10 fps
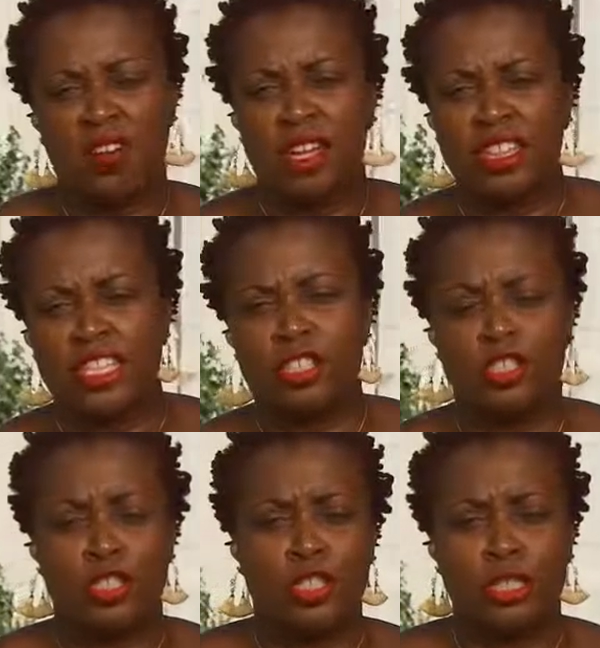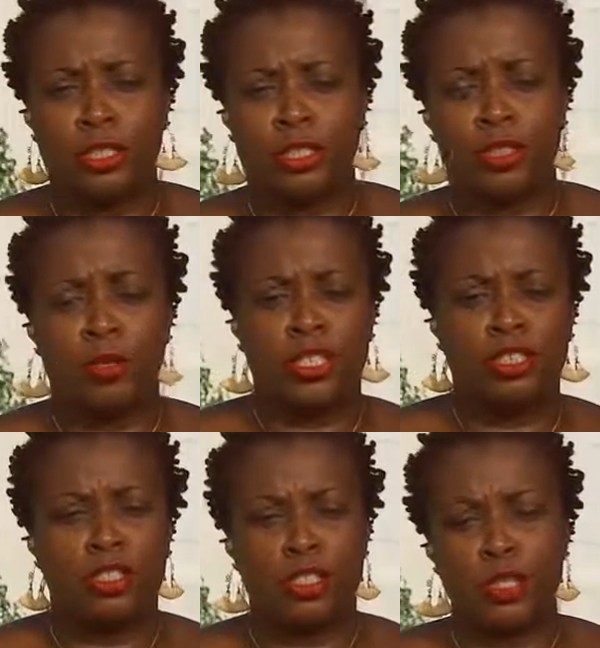all these you know
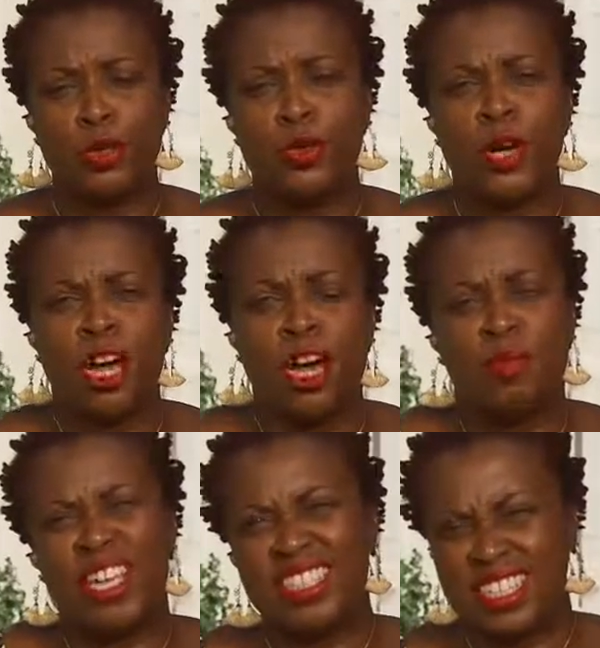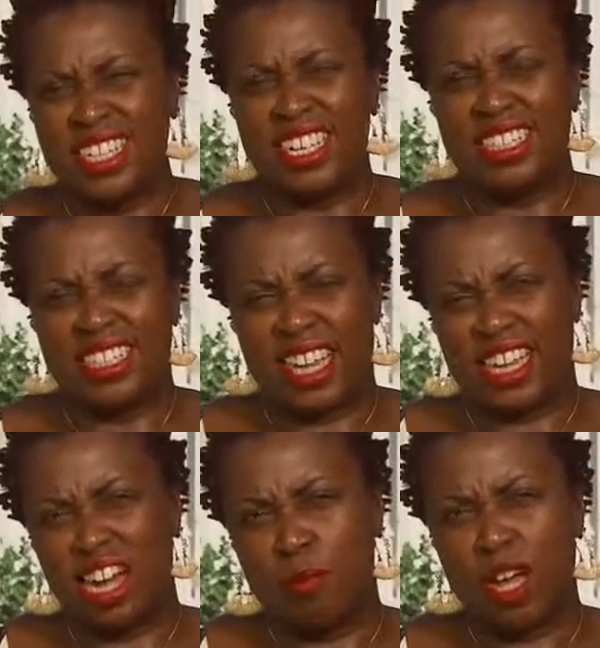these new um, incidents that
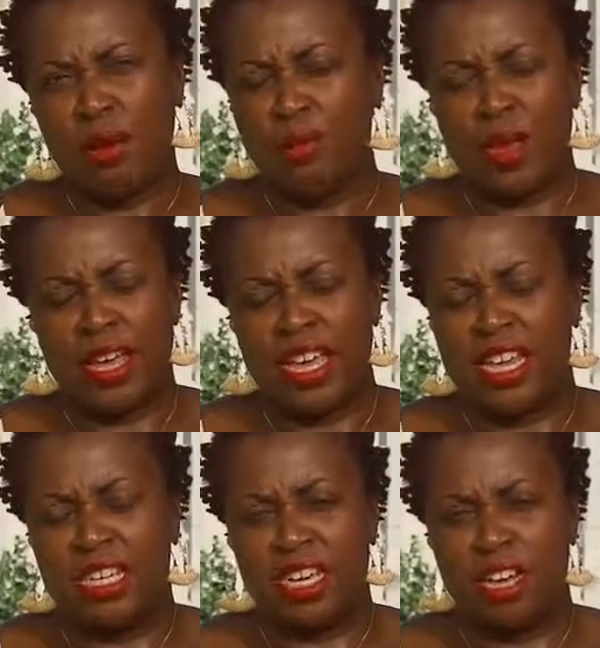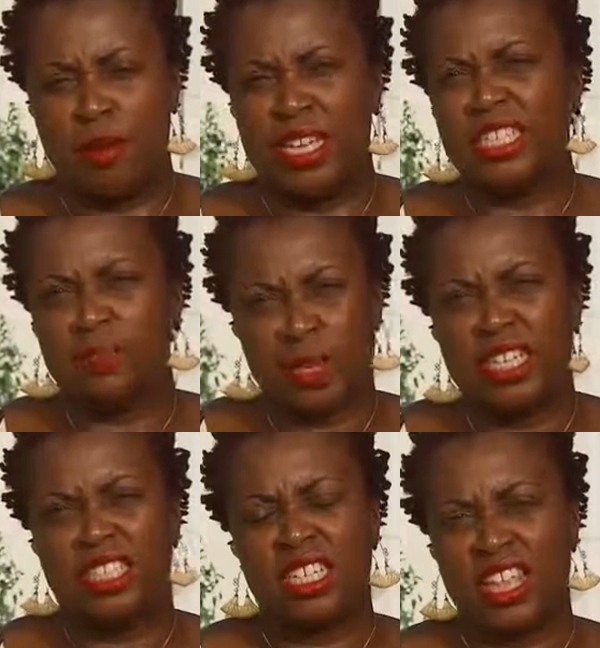come up, and um, it
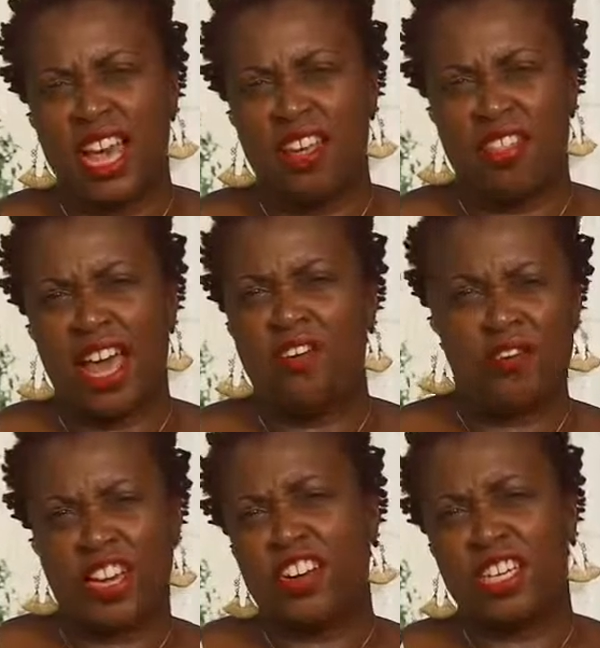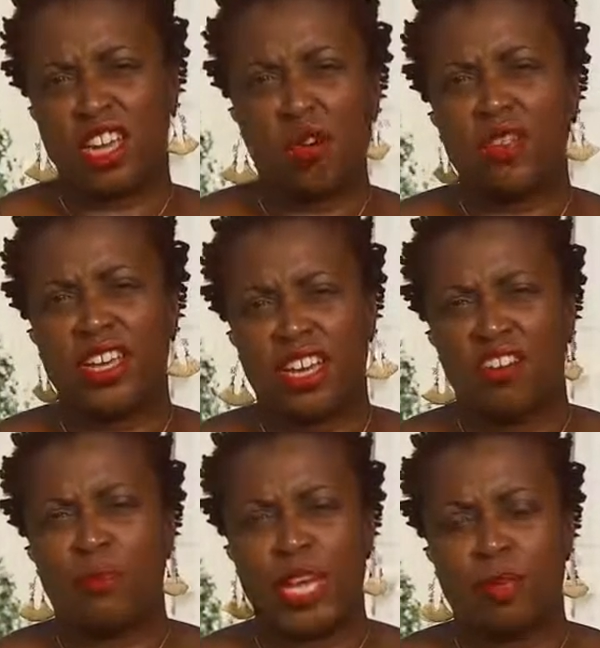speaks to that that fear and loathing
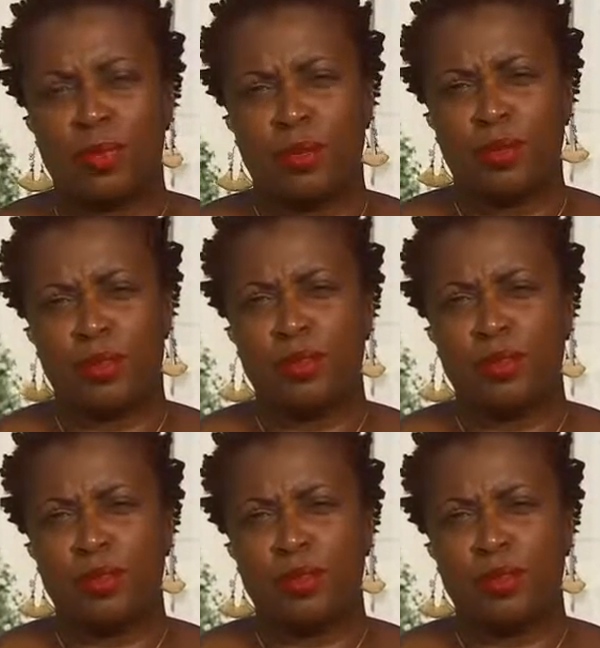of black people.